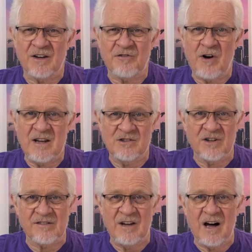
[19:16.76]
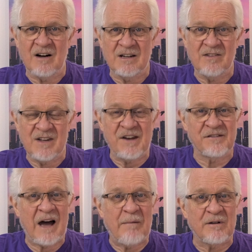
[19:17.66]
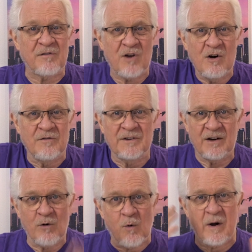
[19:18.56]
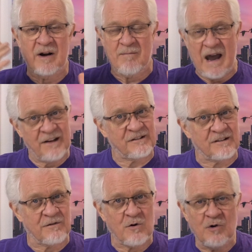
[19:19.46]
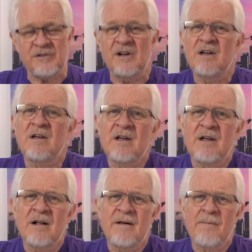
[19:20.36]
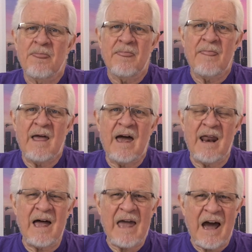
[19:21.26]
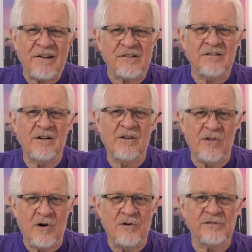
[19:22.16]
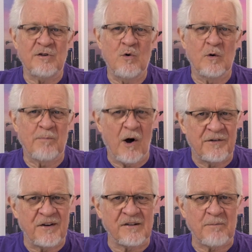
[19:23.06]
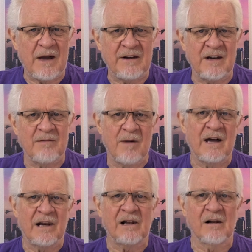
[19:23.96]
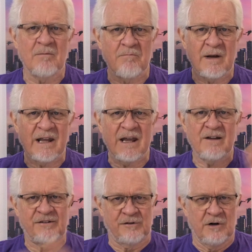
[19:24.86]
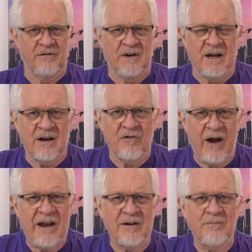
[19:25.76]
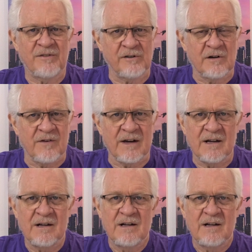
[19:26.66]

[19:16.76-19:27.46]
strangers now in these times of COVID. They're all wearing masks, of course. And I asked those who would participate in my little mini survey, random survey.